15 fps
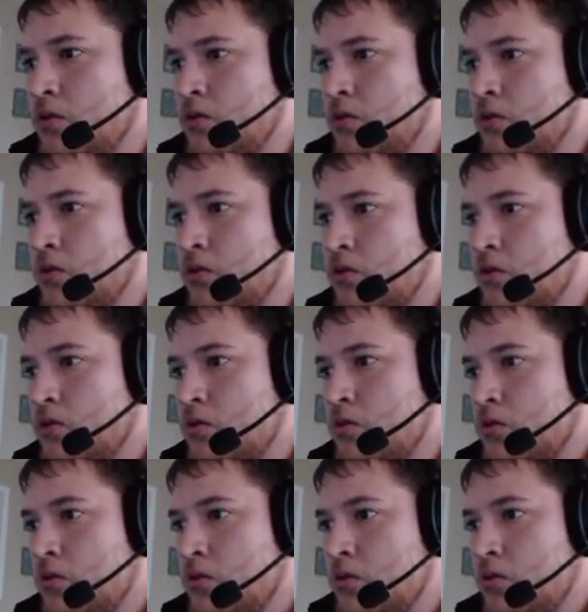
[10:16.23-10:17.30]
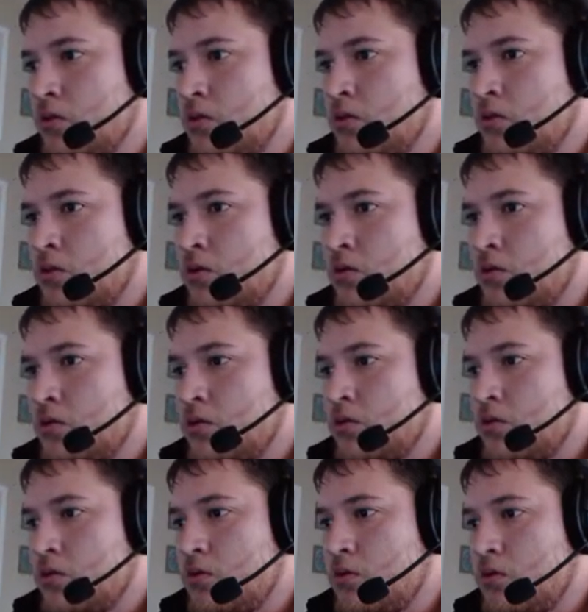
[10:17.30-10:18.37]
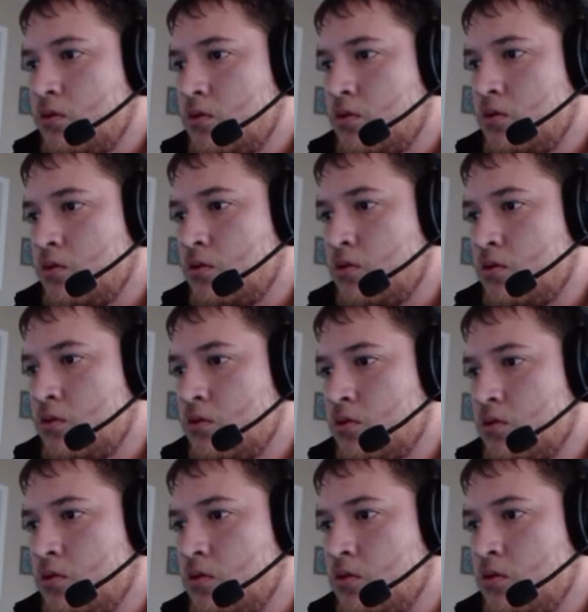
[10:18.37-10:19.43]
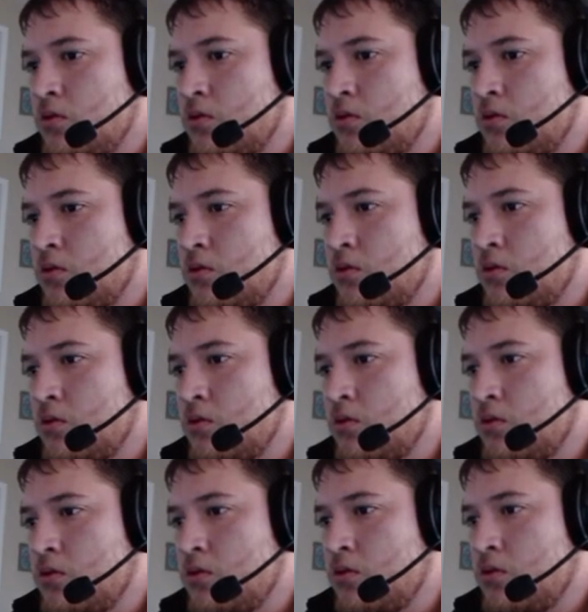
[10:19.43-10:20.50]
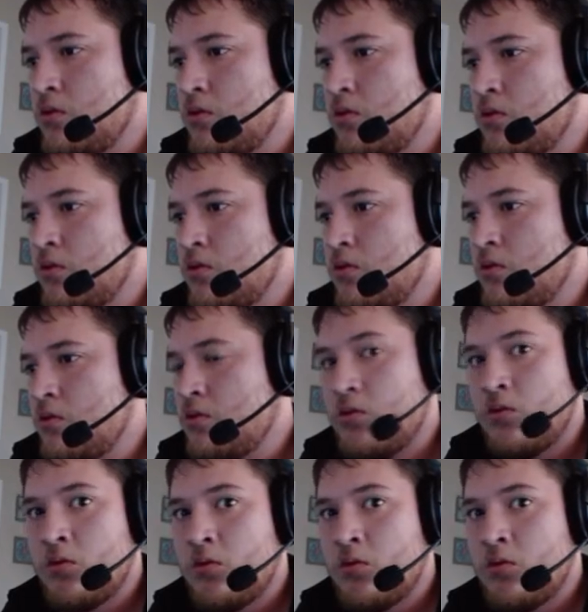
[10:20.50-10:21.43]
No one is speaking in this clip.